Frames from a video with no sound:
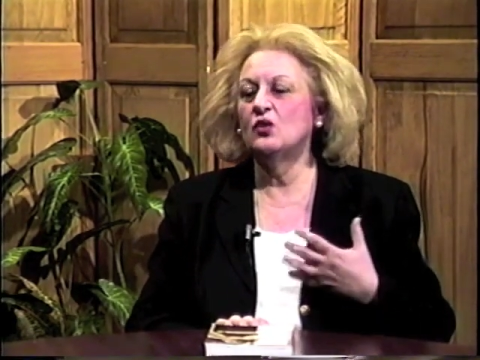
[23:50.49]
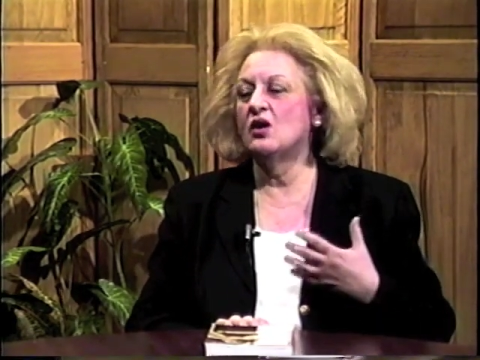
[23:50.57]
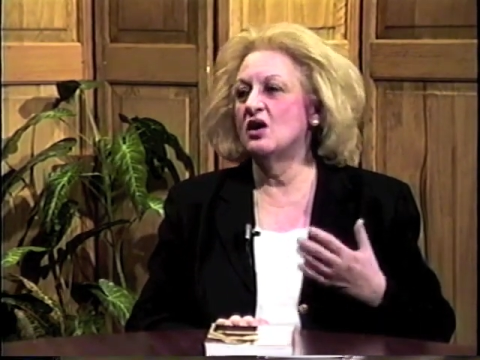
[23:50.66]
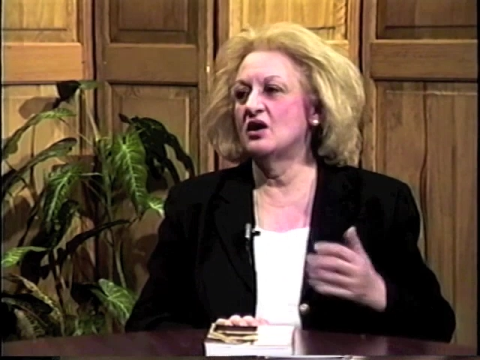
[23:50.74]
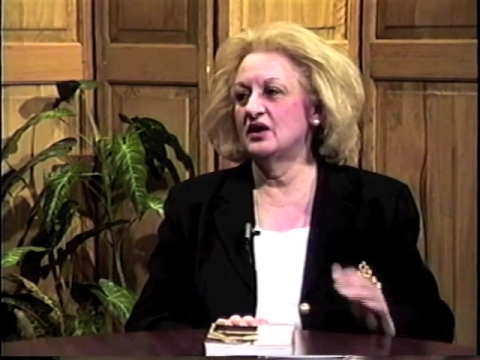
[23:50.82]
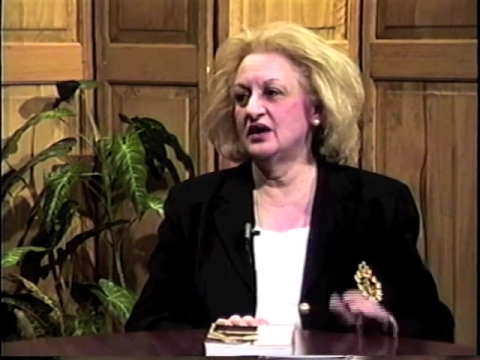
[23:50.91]

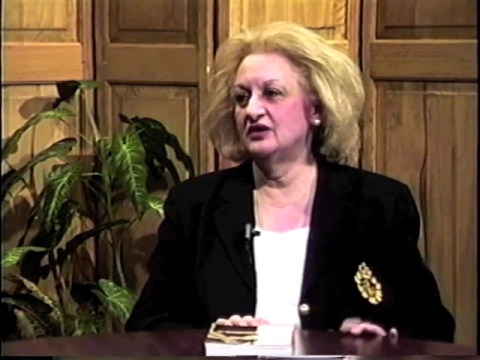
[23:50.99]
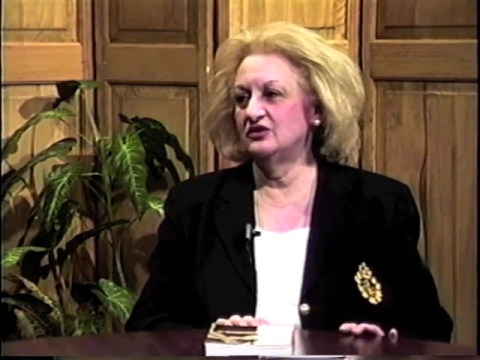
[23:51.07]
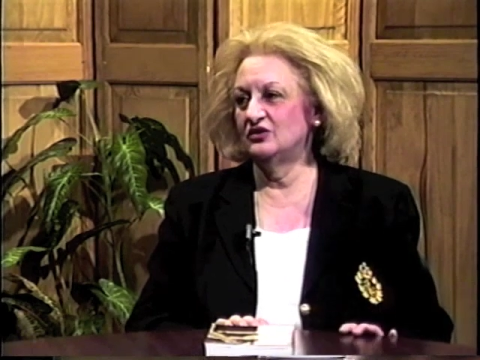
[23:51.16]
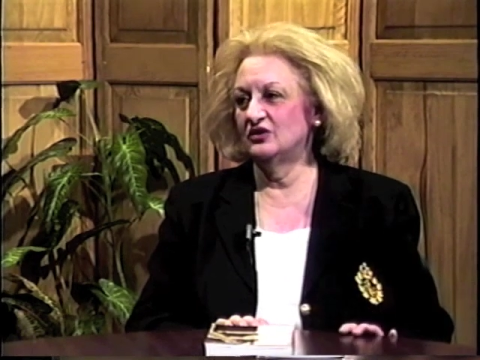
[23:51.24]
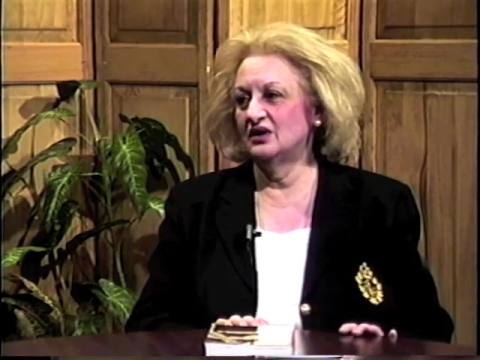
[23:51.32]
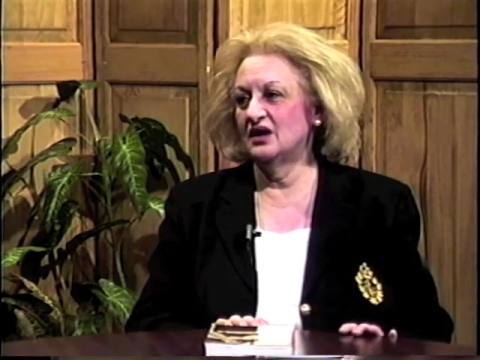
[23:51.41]
are in
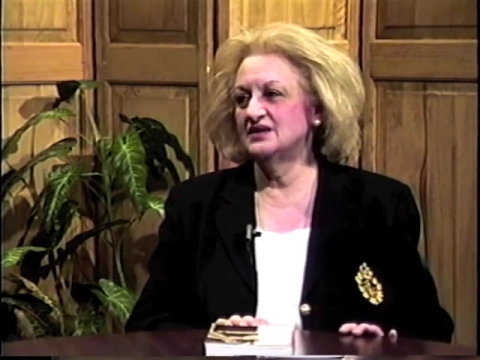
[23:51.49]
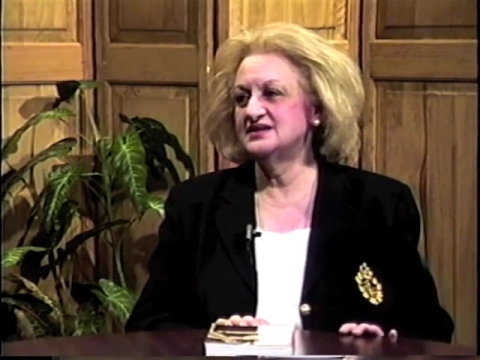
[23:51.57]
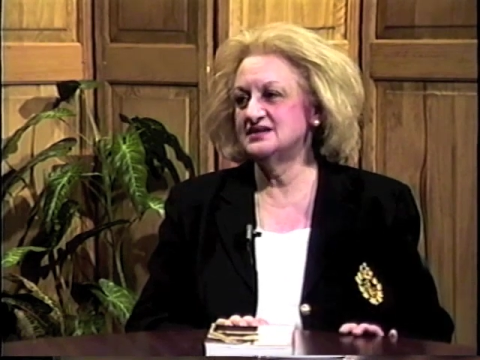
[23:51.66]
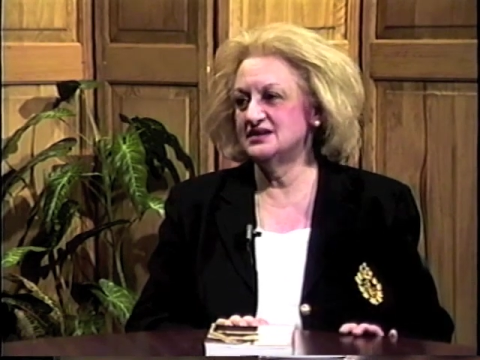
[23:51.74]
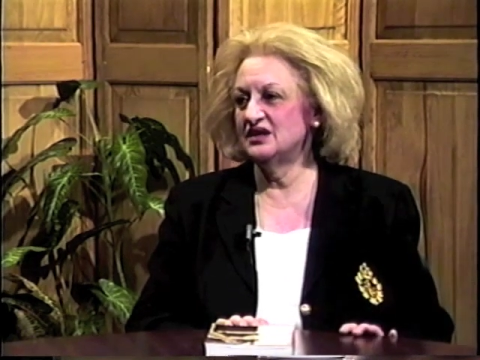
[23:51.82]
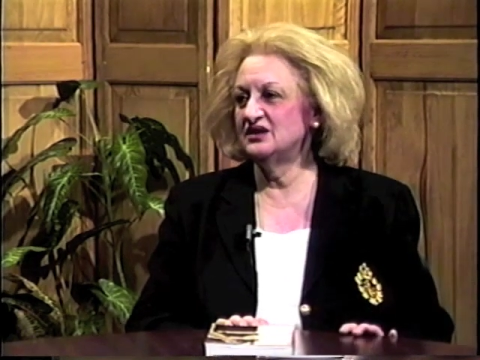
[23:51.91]
your
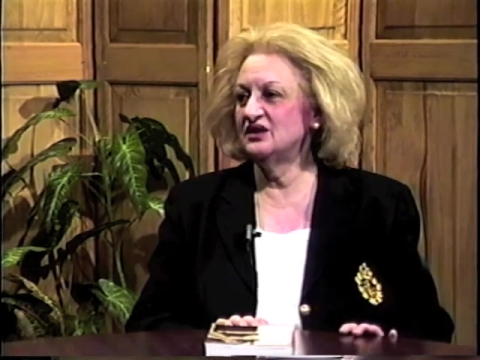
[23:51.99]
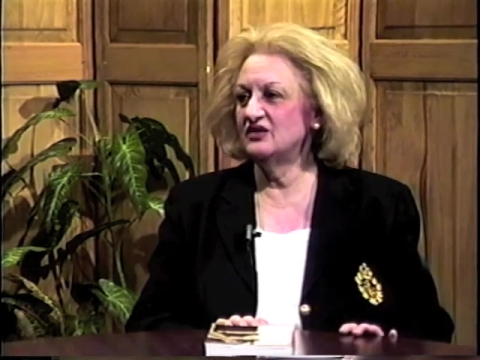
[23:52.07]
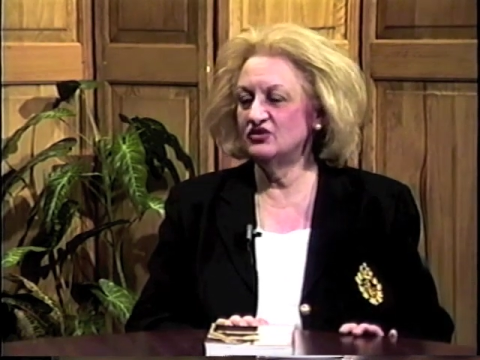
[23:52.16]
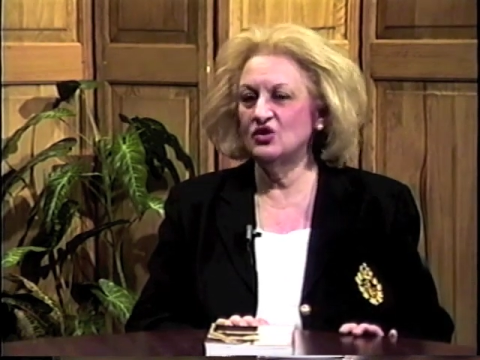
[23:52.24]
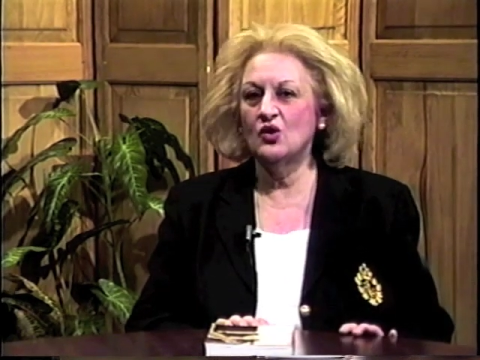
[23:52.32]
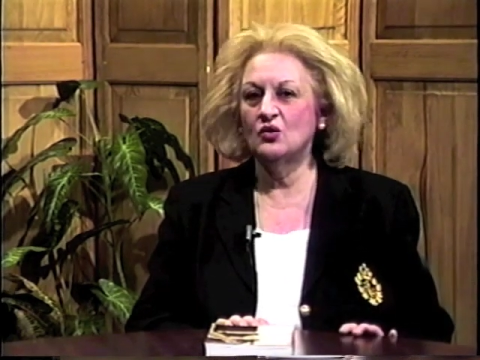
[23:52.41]
understanding
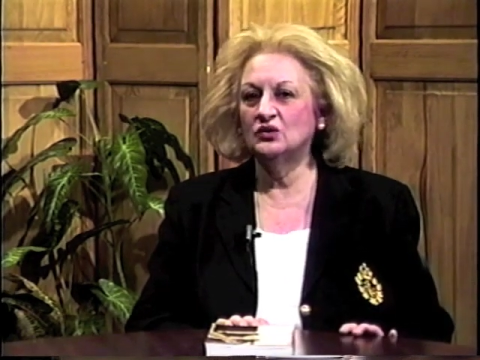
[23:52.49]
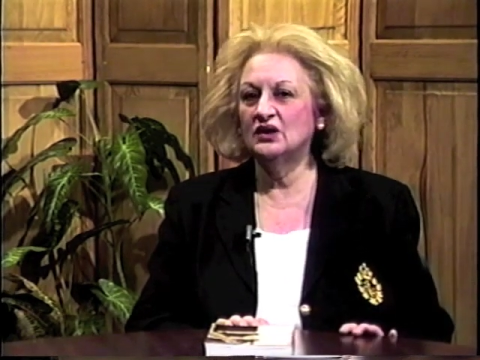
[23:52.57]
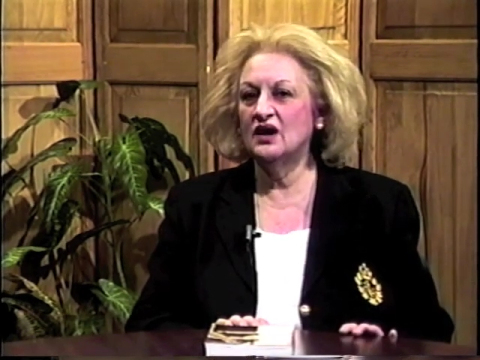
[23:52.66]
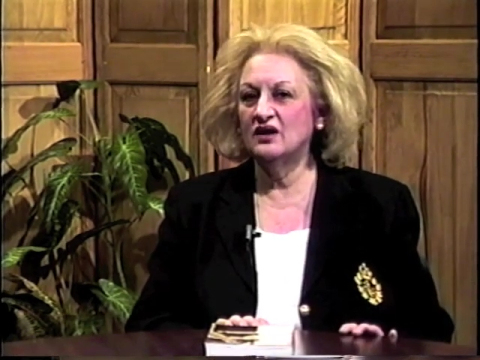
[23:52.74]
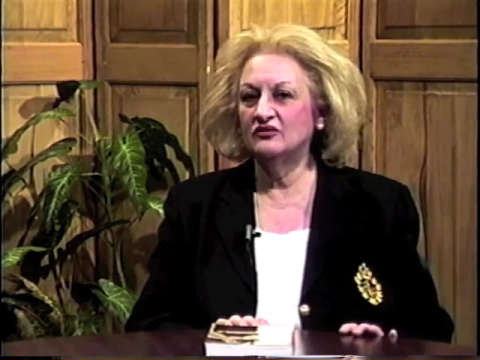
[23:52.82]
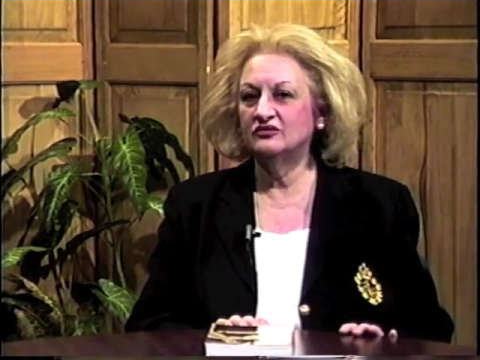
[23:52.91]
of your own
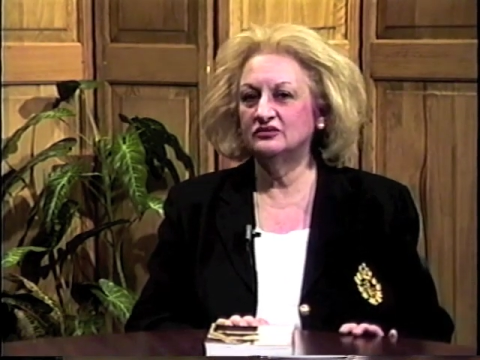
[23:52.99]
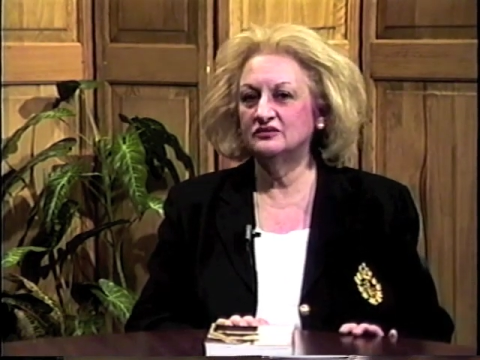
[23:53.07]
love.